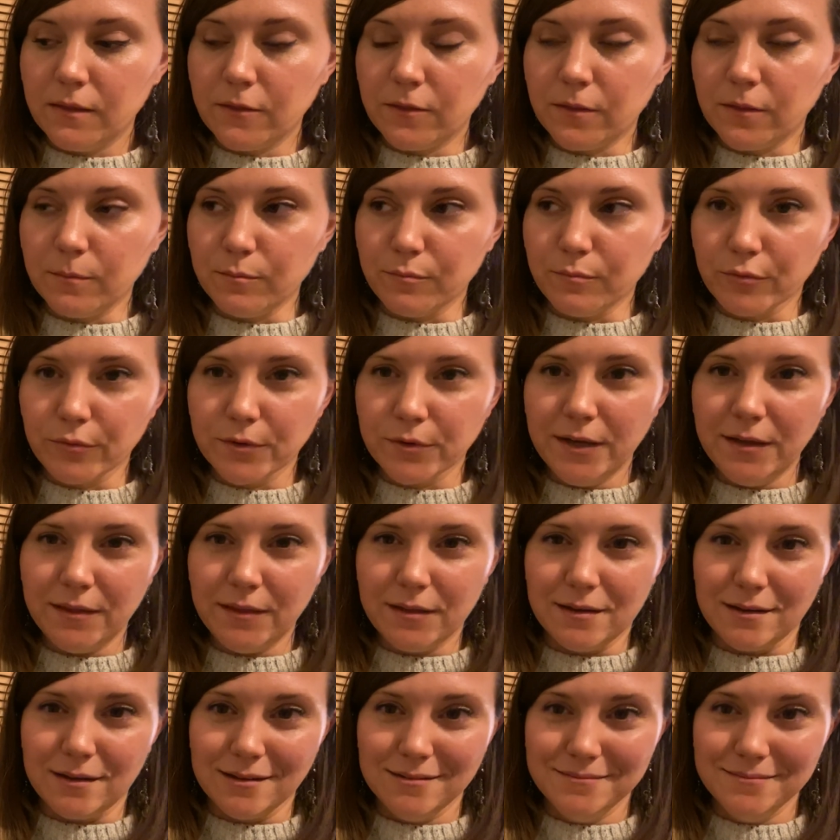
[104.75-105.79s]
the
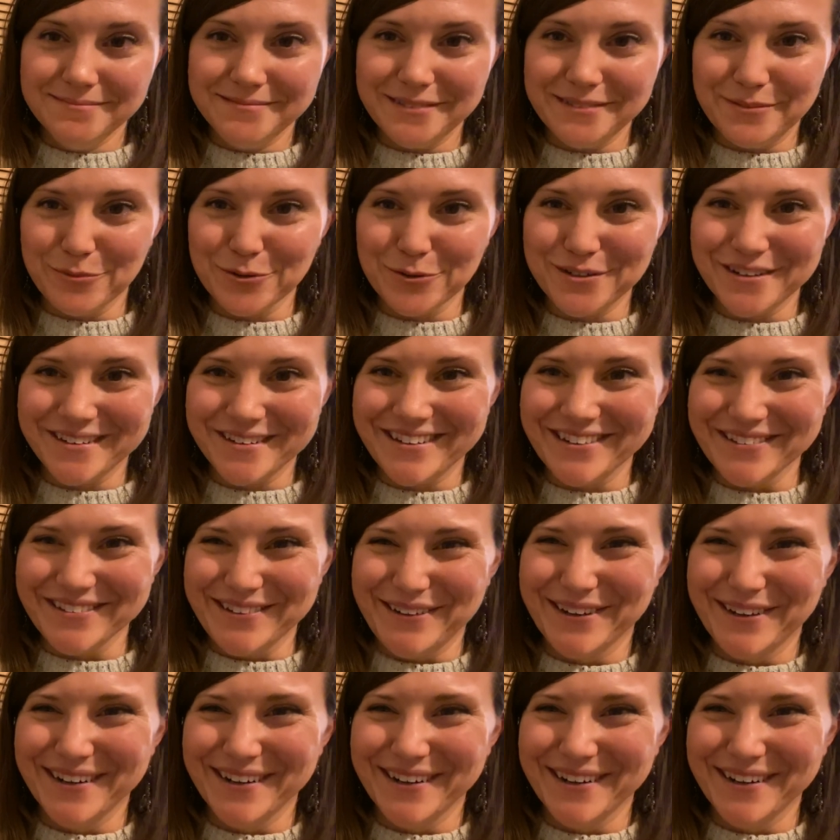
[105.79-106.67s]
breathing in particular,